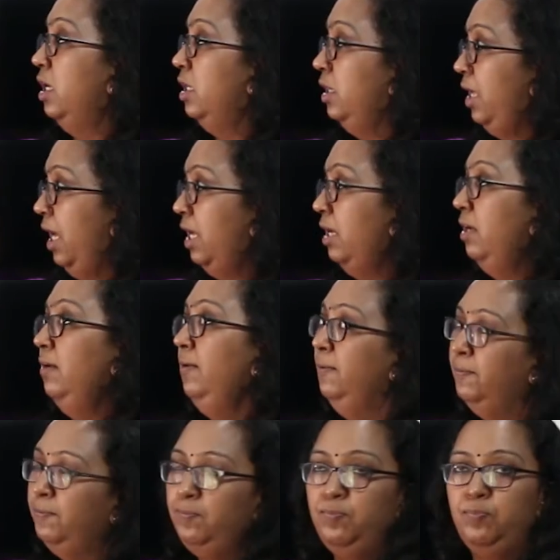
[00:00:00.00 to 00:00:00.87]
then
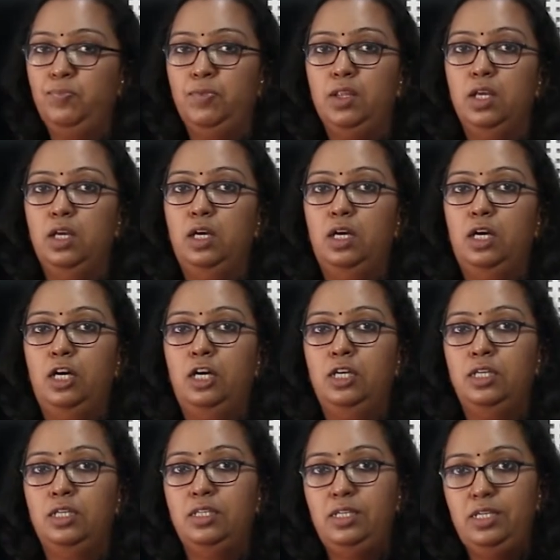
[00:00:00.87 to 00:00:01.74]

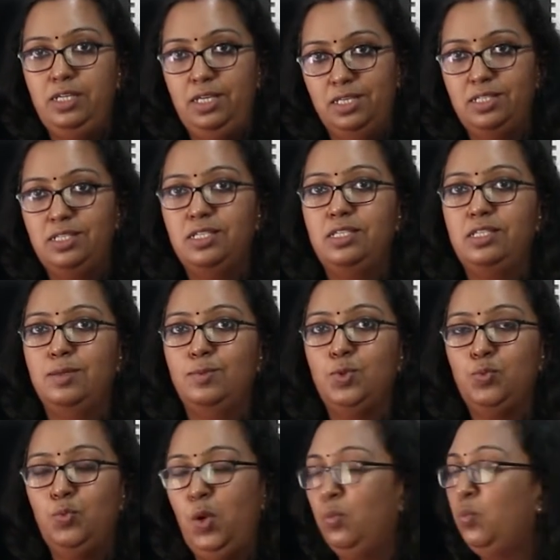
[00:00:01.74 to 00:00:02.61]
ES
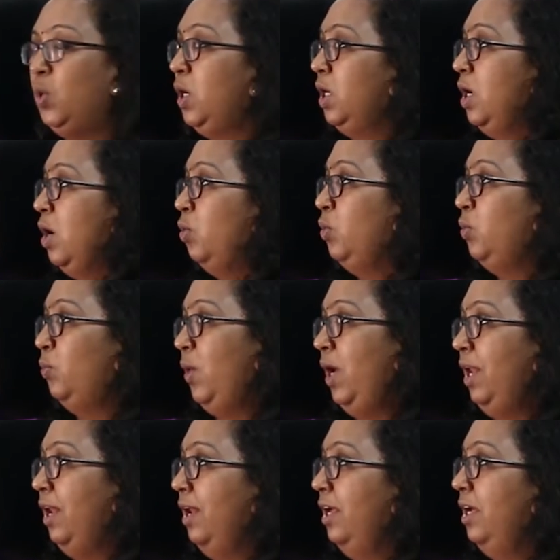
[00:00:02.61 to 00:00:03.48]
systems will work out
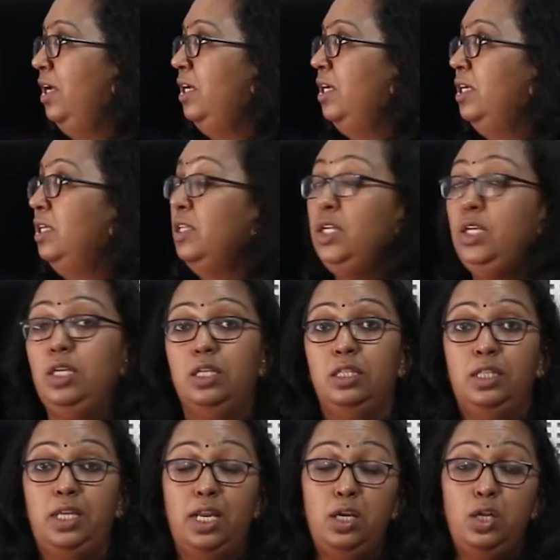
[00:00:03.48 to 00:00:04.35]
well.
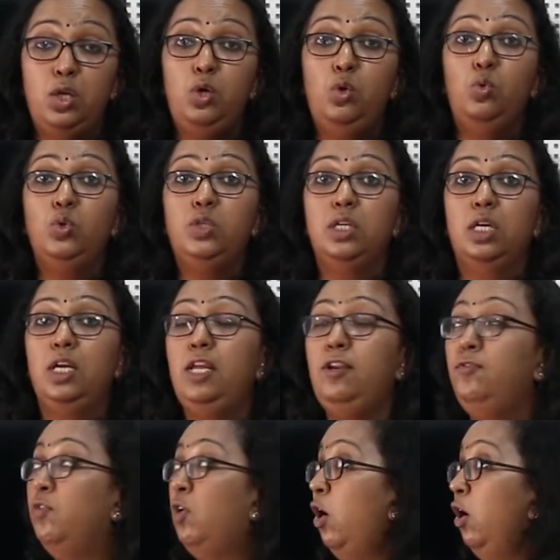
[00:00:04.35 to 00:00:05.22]
Then user
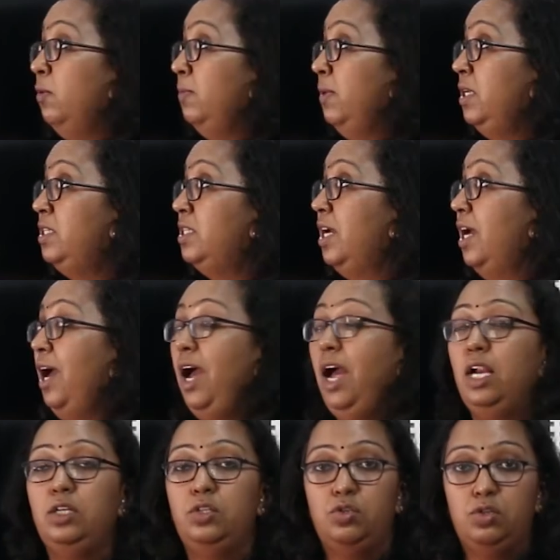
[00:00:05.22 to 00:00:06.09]
involvement
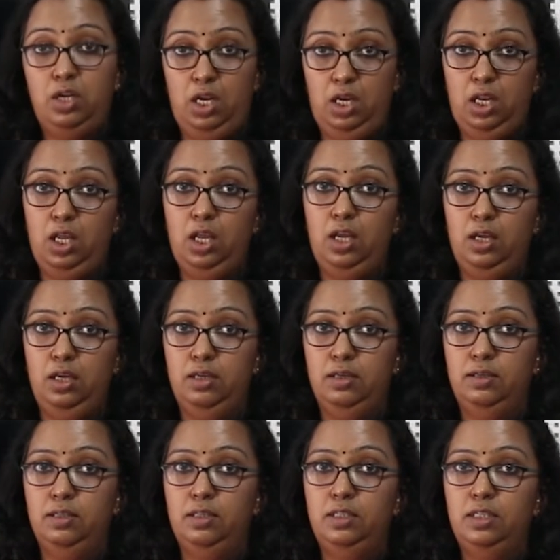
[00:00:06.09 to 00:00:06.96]
and training.
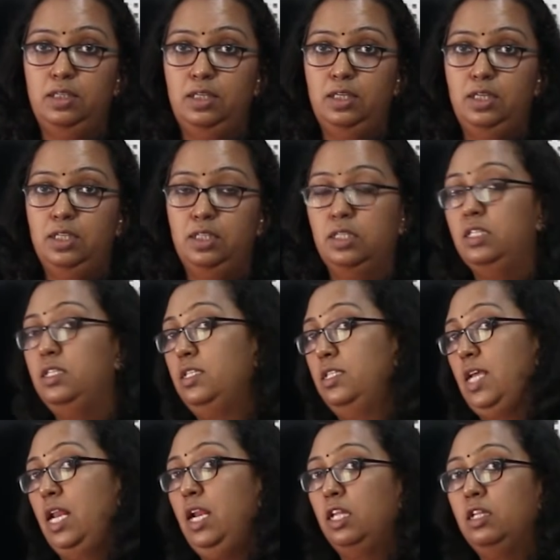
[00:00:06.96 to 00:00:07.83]
This
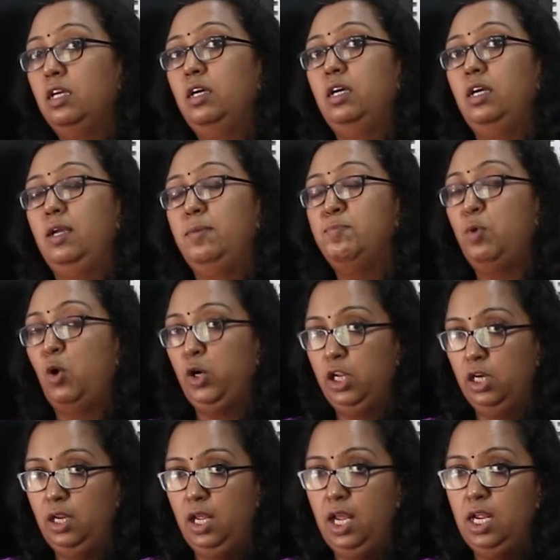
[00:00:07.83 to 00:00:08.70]
is another
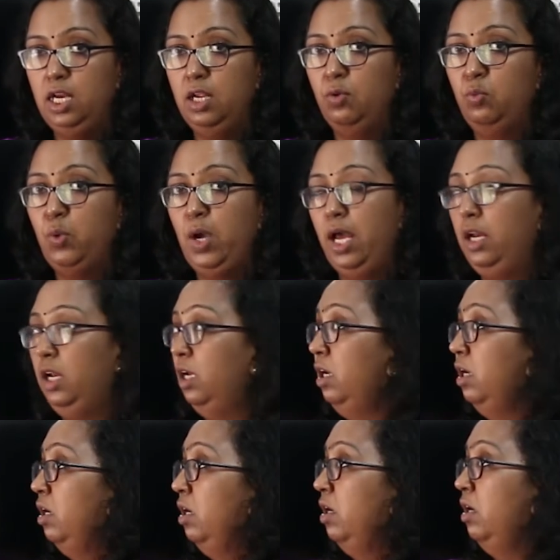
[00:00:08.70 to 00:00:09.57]
important area
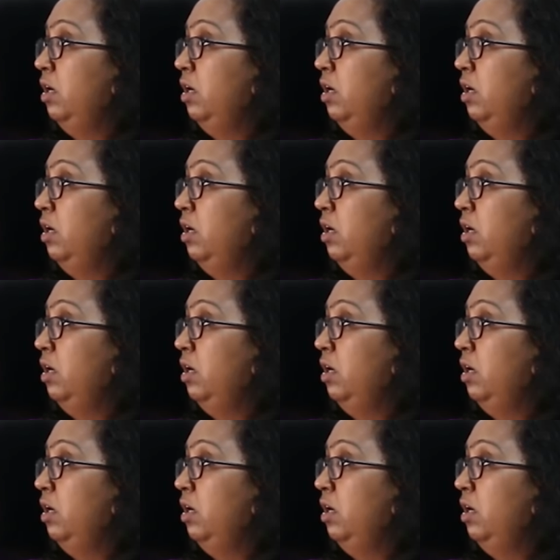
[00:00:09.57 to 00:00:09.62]
wherein